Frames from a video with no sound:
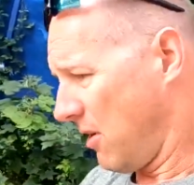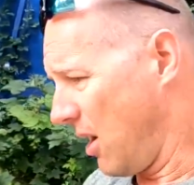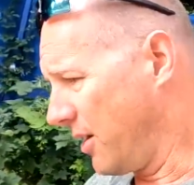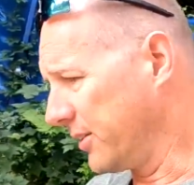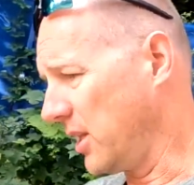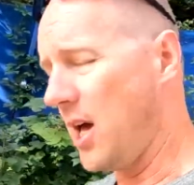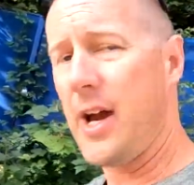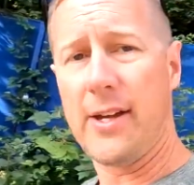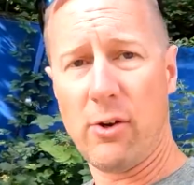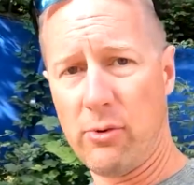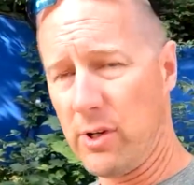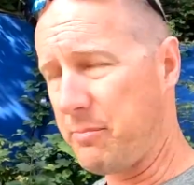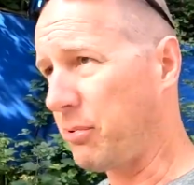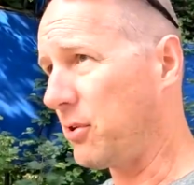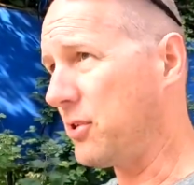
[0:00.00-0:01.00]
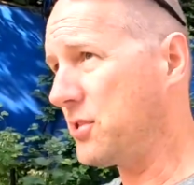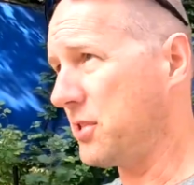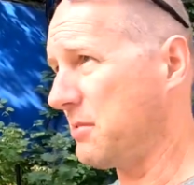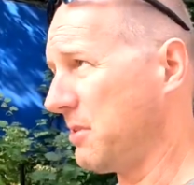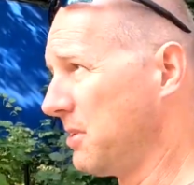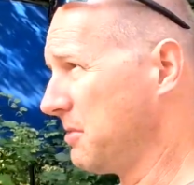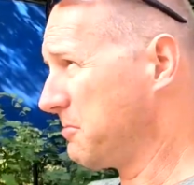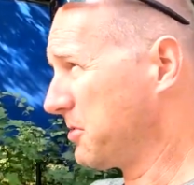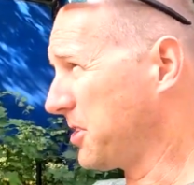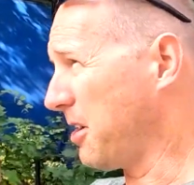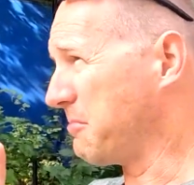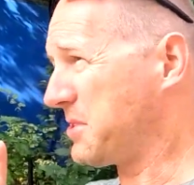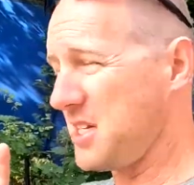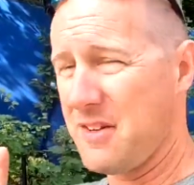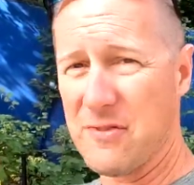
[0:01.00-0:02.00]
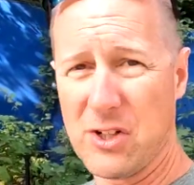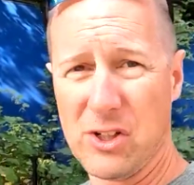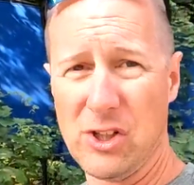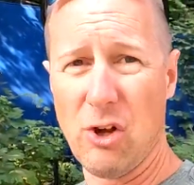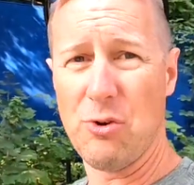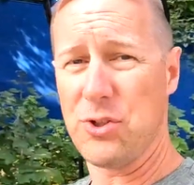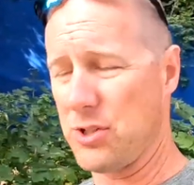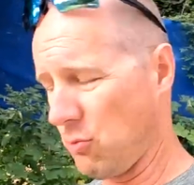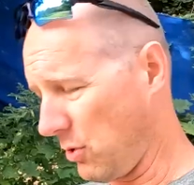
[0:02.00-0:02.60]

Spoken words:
online or in person comes even close